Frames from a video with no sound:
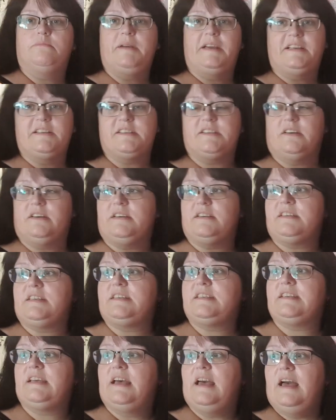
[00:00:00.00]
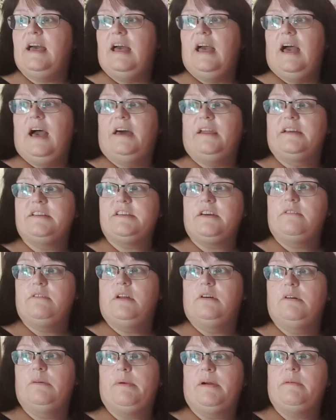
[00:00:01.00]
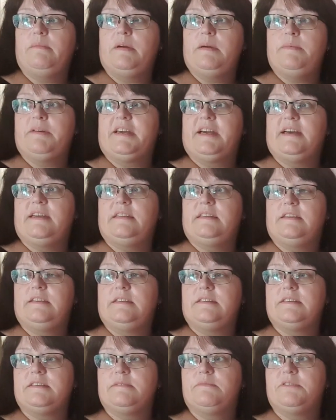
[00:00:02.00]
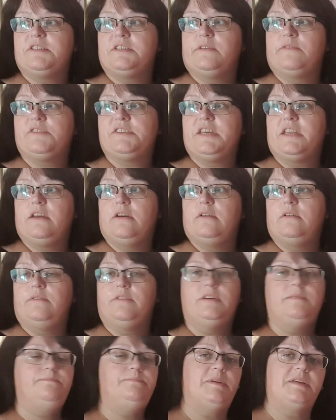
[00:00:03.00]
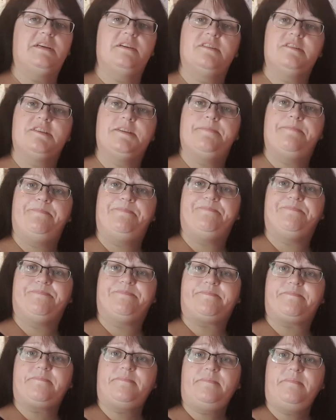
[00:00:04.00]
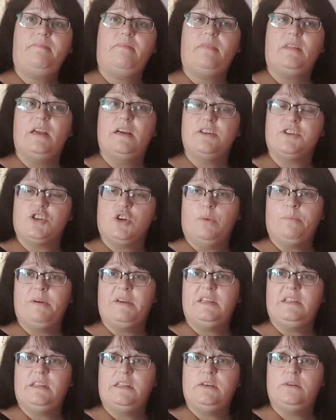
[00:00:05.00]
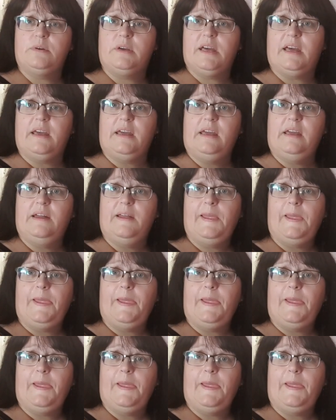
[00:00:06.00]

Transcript: bigger sizes. And I don't know about maybe getting some stuff sent over, because shopping in the UK